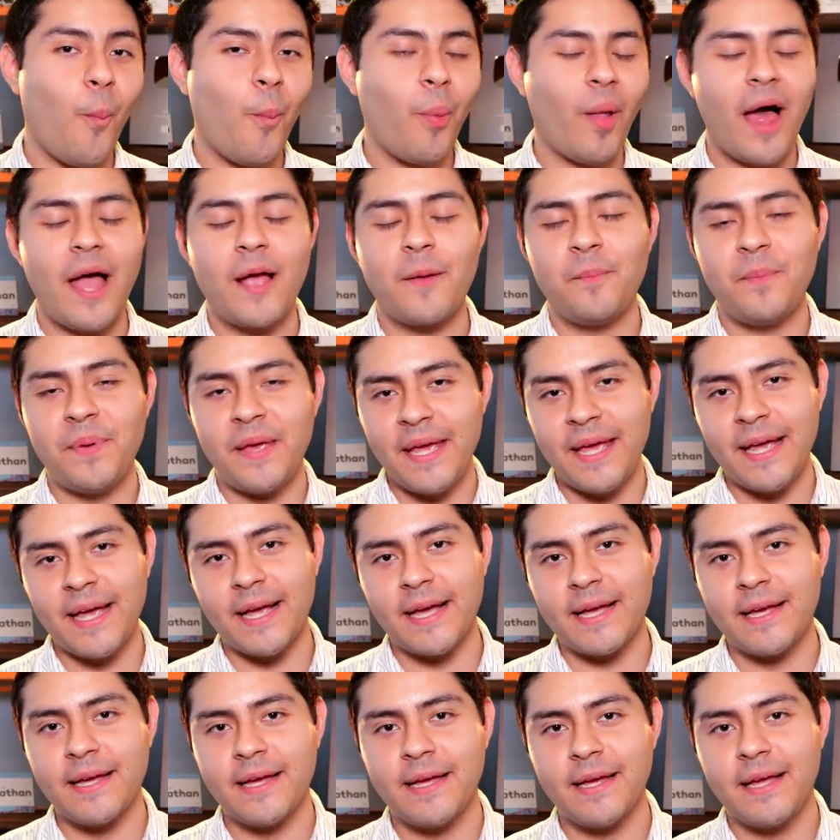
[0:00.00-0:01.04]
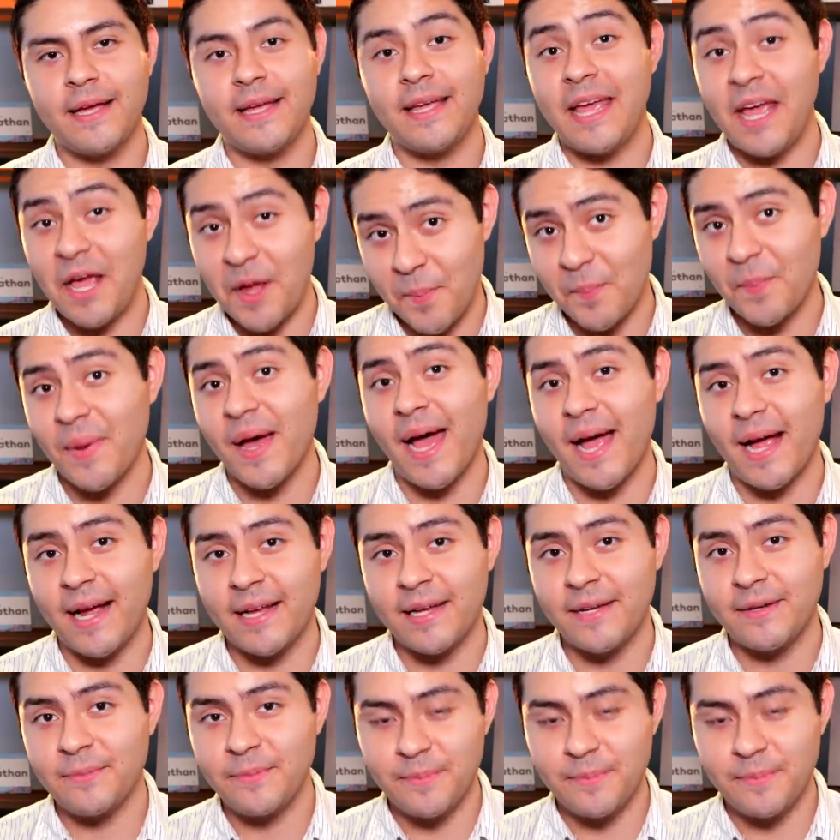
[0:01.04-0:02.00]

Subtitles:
Blackpink came back.